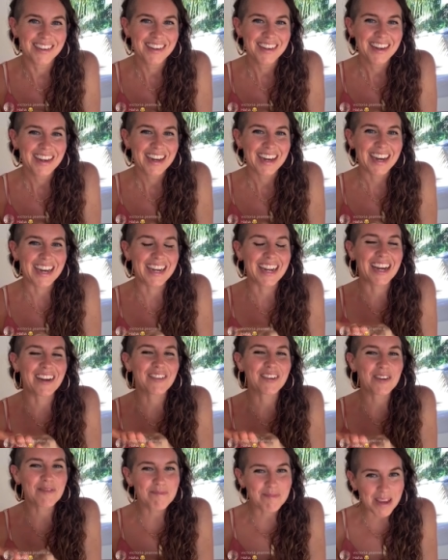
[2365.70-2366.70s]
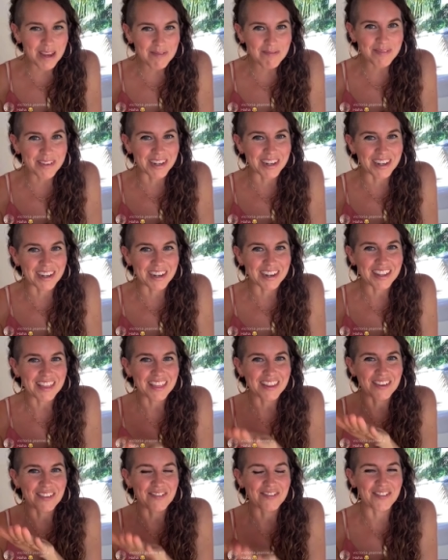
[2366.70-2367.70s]
And I remember
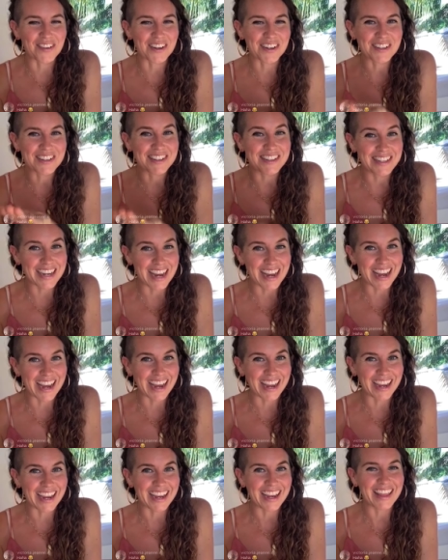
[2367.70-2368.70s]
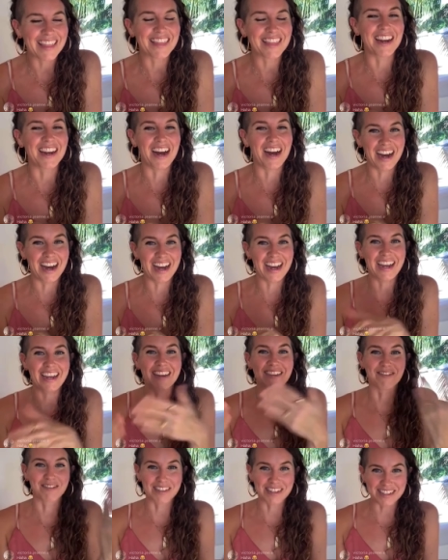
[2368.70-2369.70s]
the first day that I
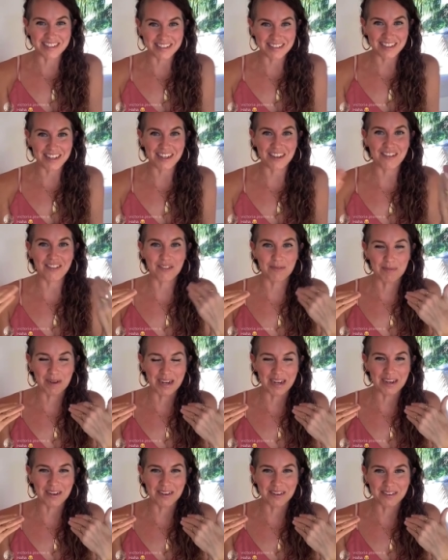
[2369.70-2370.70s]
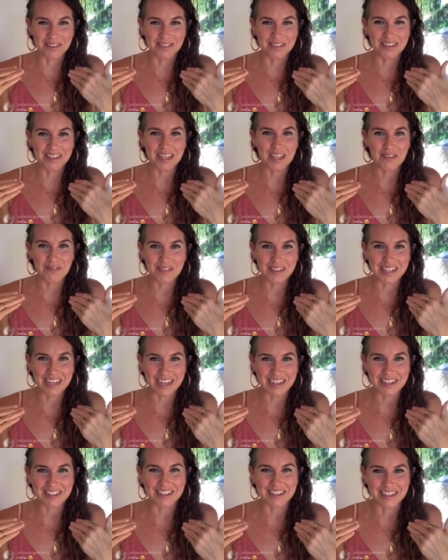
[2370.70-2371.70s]
received my own
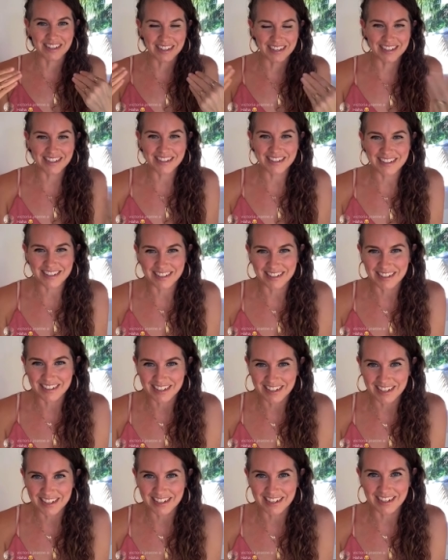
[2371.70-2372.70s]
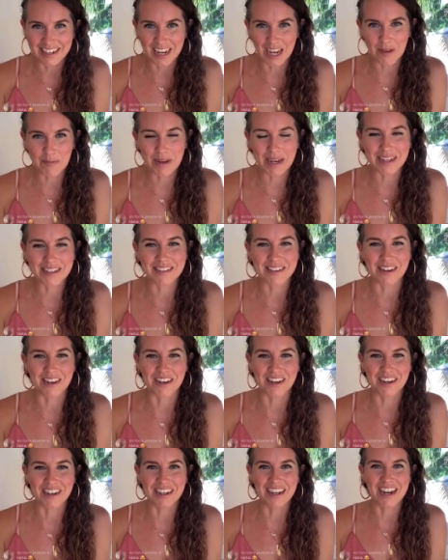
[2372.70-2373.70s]
invitation to get an Amex
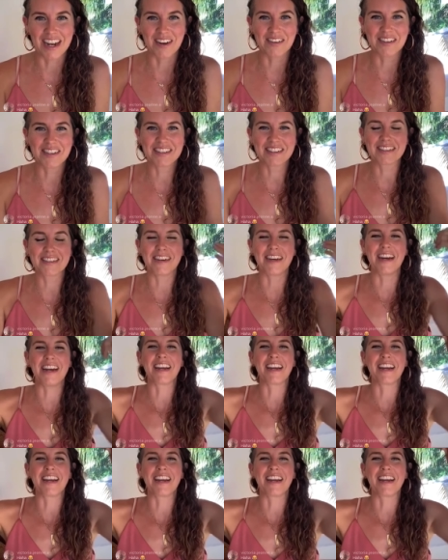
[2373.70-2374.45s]
card and I was like